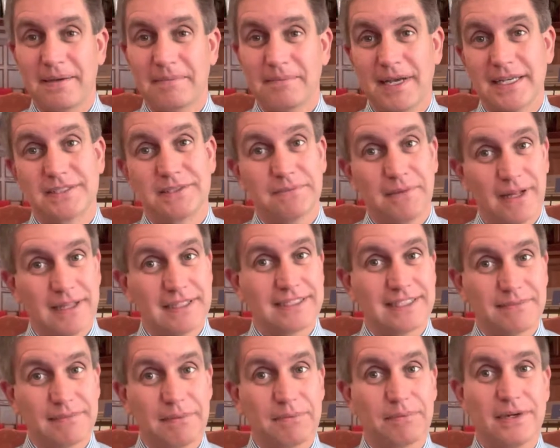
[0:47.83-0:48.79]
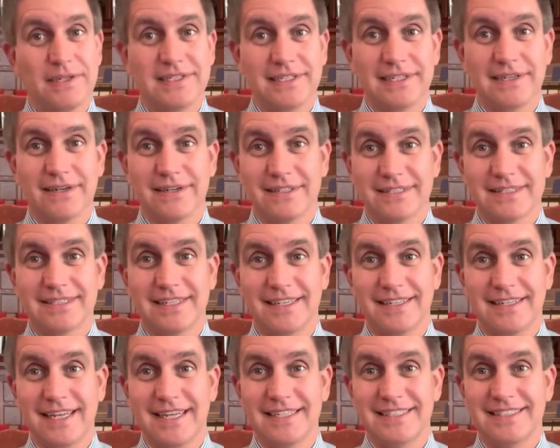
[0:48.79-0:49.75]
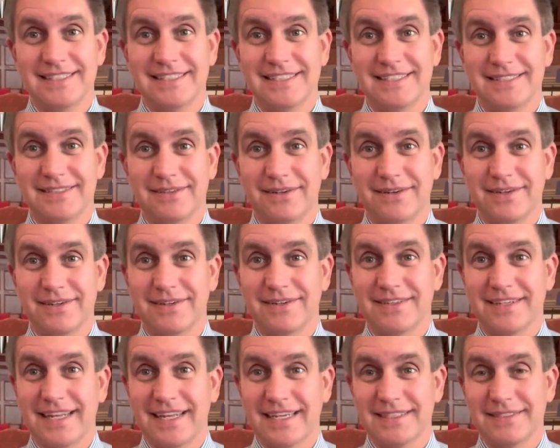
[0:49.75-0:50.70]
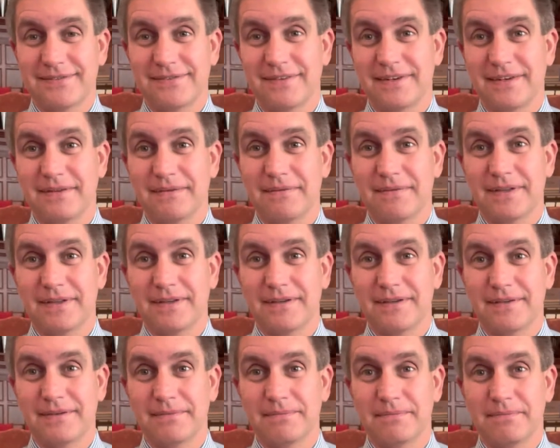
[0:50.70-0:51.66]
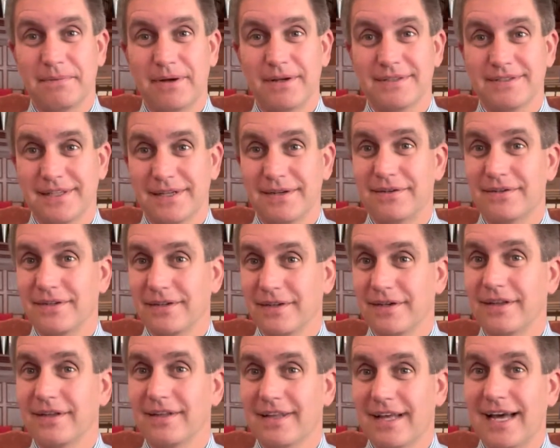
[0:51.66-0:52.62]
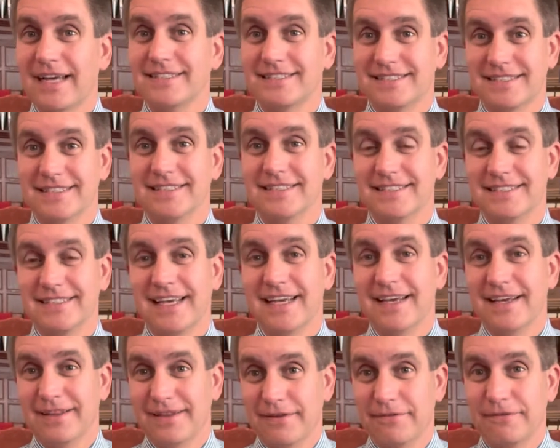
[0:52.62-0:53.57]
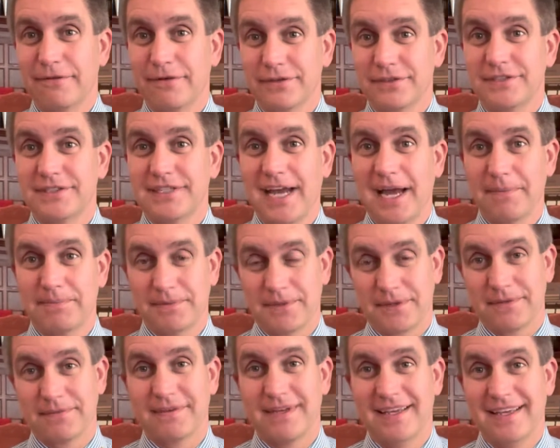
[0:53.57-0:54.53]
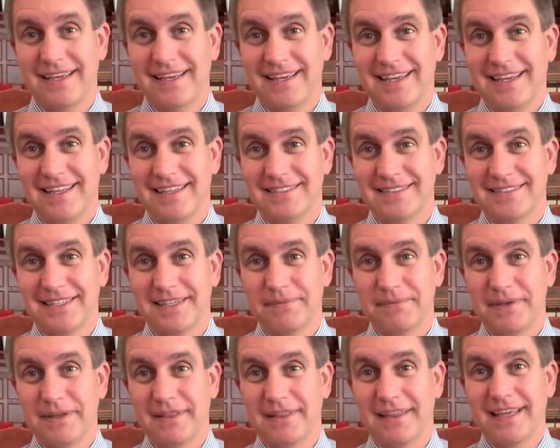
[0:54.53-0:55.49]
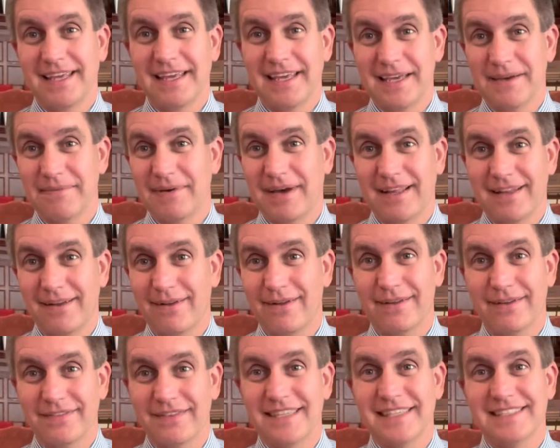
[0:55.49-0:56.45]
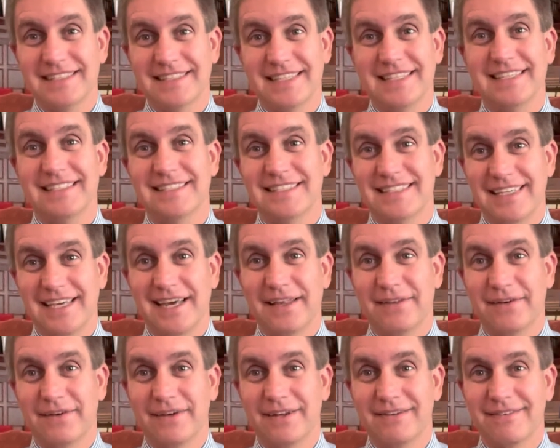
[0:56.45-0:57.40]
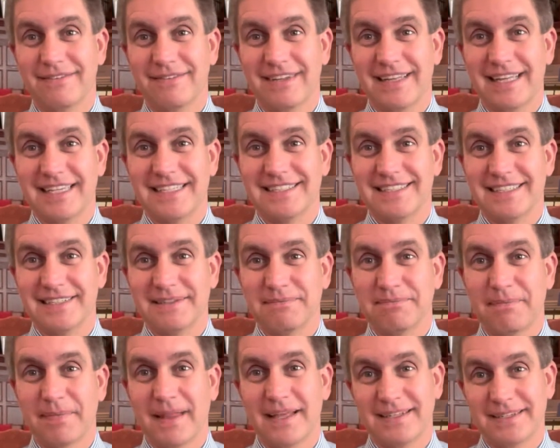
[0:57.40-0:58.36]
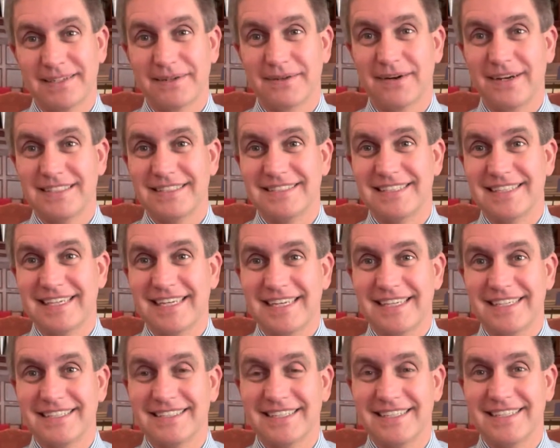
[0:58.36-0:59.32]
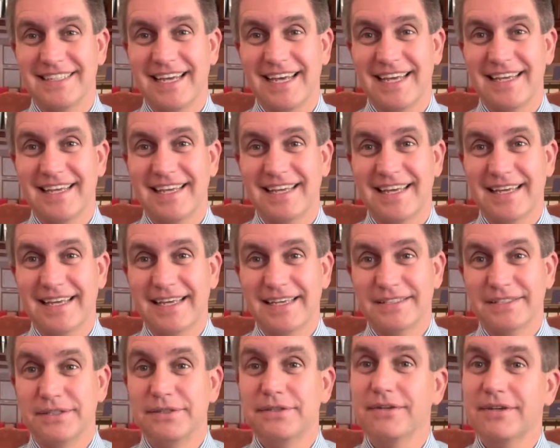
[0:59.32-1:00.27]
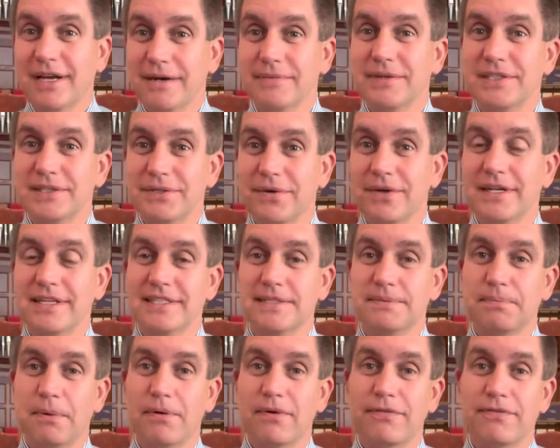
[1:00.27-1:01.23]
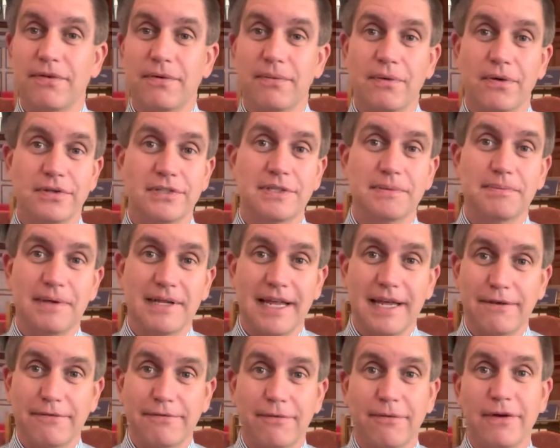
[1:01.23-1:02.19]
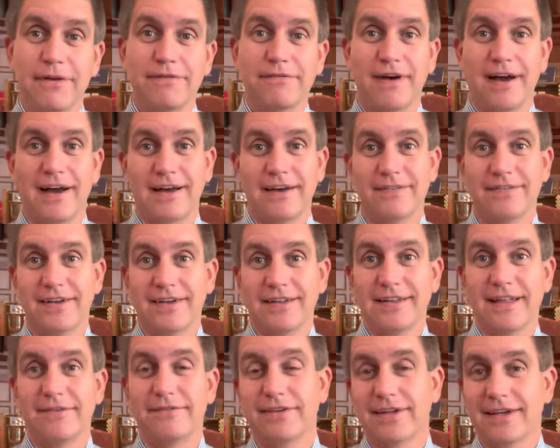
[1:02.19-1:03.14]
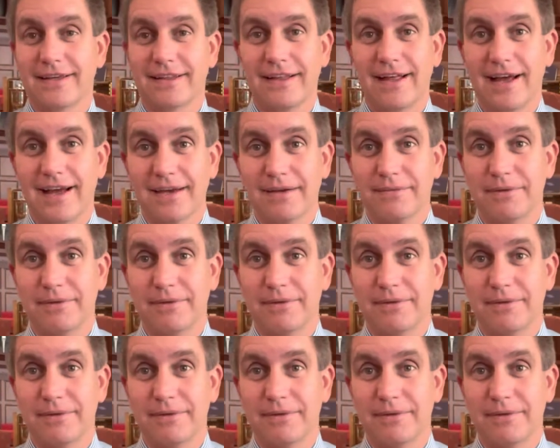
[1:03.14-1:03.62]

Pastor Molly's going to be preaching on Sunday. She's drawn her text from Paul's letter to the Colossians, the first chapter, and is going to be thinking about all of these things together in relation to Christ the King Sunday. So do come and join us both for worship at 8:45 and 11 o'clock.